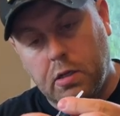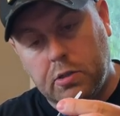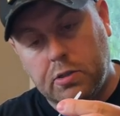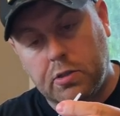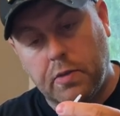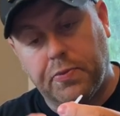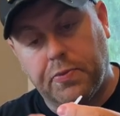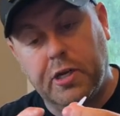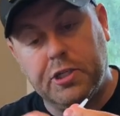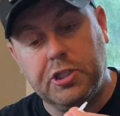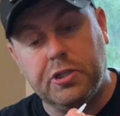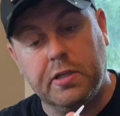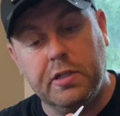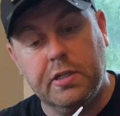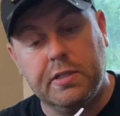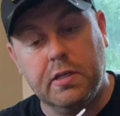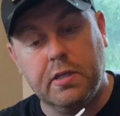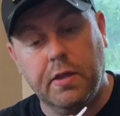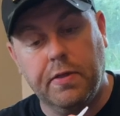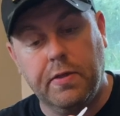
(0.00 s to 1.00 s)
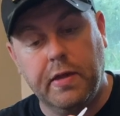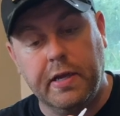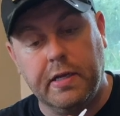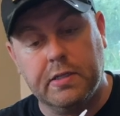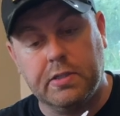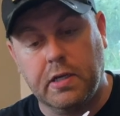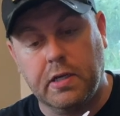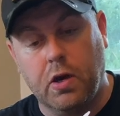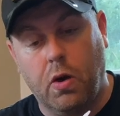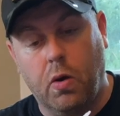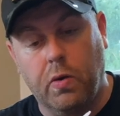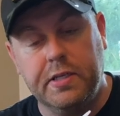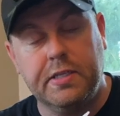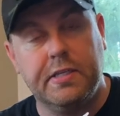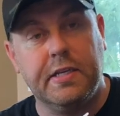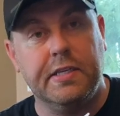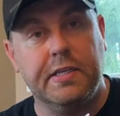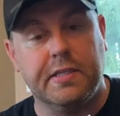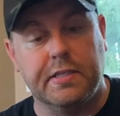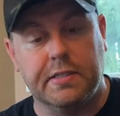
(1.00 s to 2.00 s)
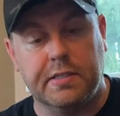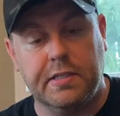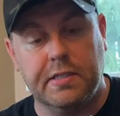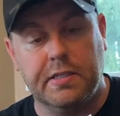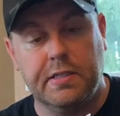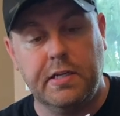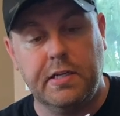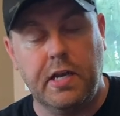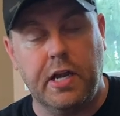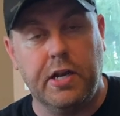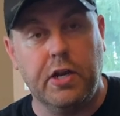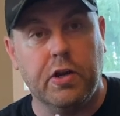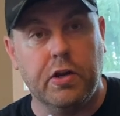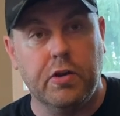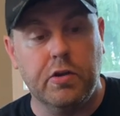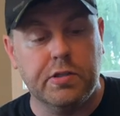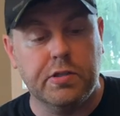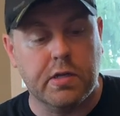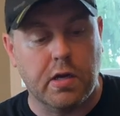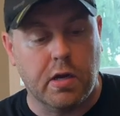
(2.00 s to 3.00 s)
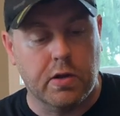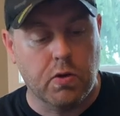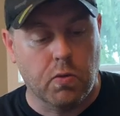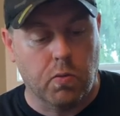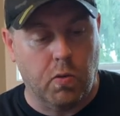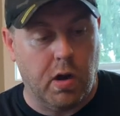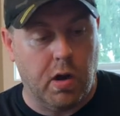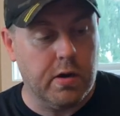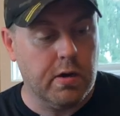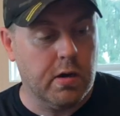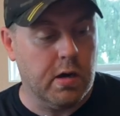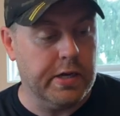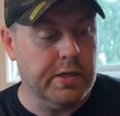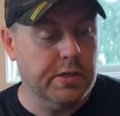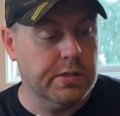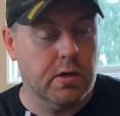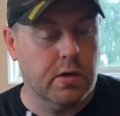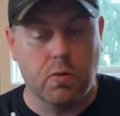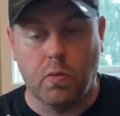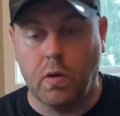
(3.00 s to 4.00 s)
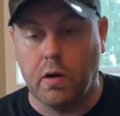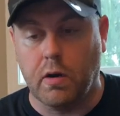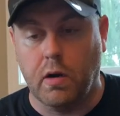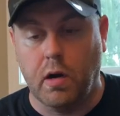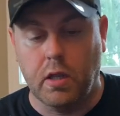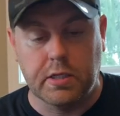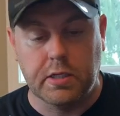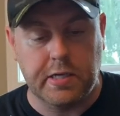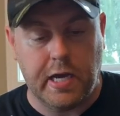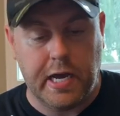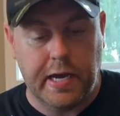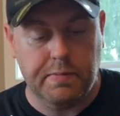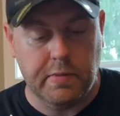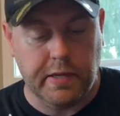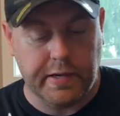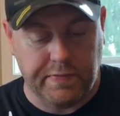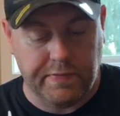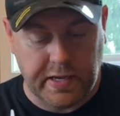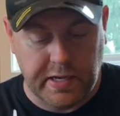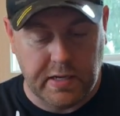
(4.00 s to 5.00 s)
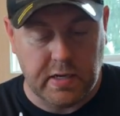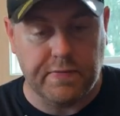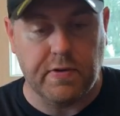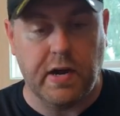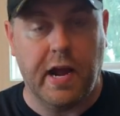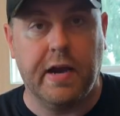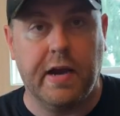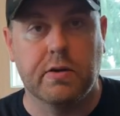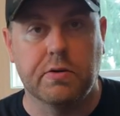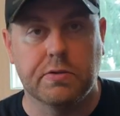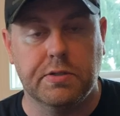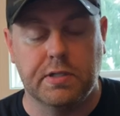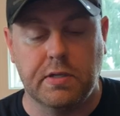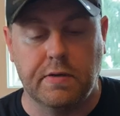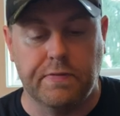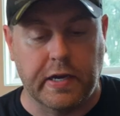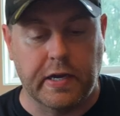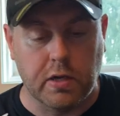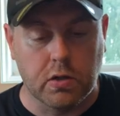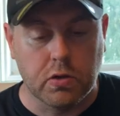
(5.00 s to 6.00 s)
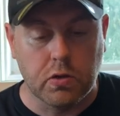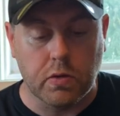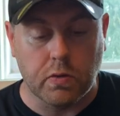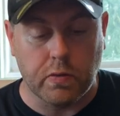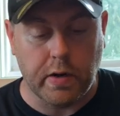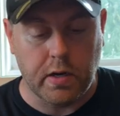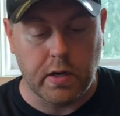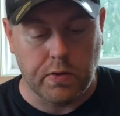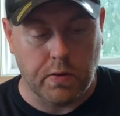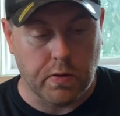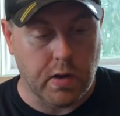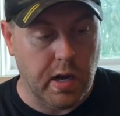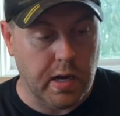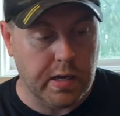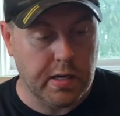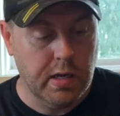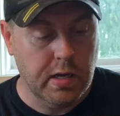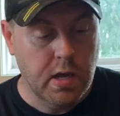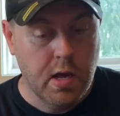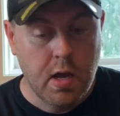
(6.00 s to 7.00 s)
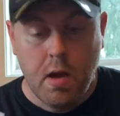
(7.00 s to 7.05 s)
So the pressure in this little thing, it always stays consistent, and you can use it underwater. I use it underwater all the time. Like if I get different acros and stuff, I can glue it right on the rock.